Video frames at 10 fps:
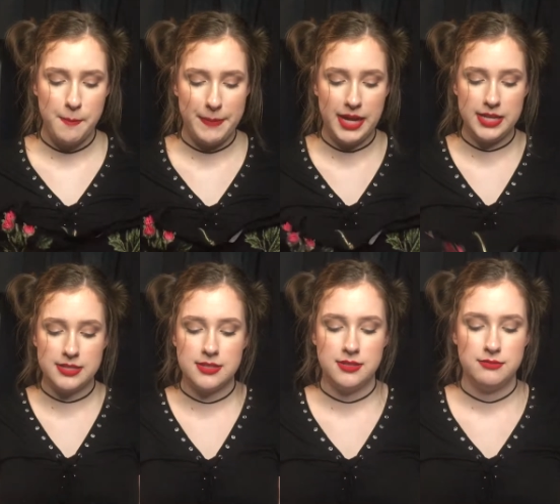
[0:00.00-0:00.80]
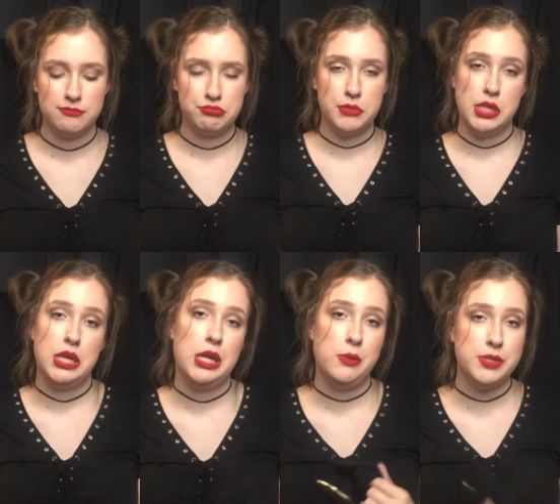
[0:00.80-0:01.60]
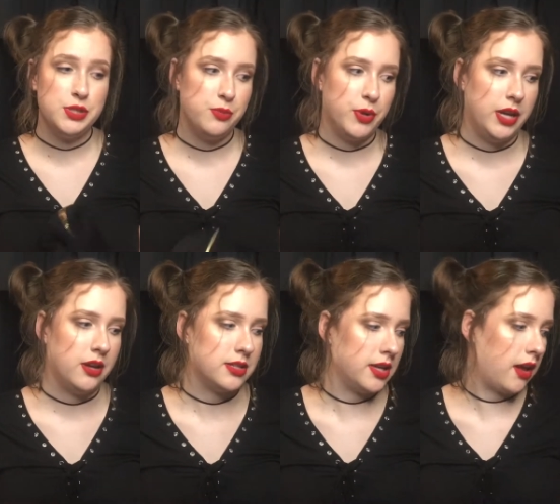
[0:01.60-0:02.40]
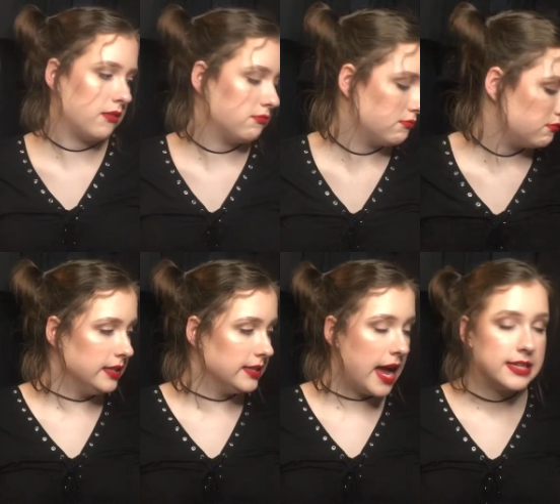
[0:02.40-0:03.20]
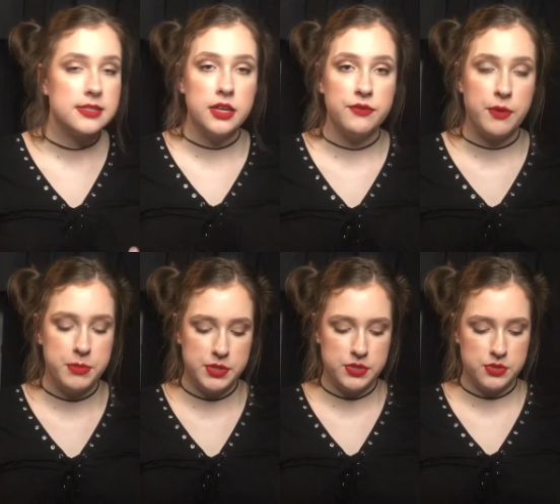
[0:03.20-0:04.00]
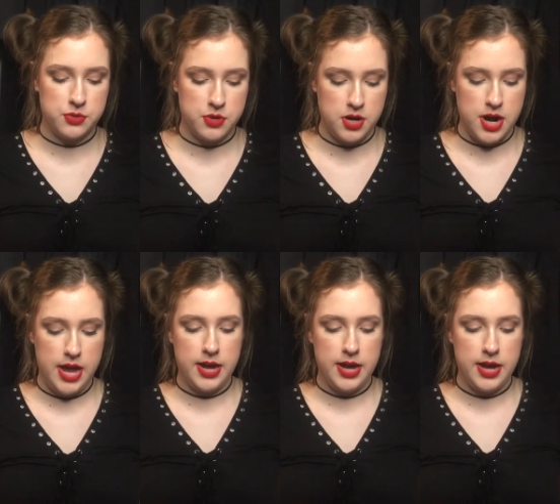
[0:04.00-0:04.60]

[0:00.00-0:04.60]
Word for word: but it was too pretty not to get. Lastly, from the store, I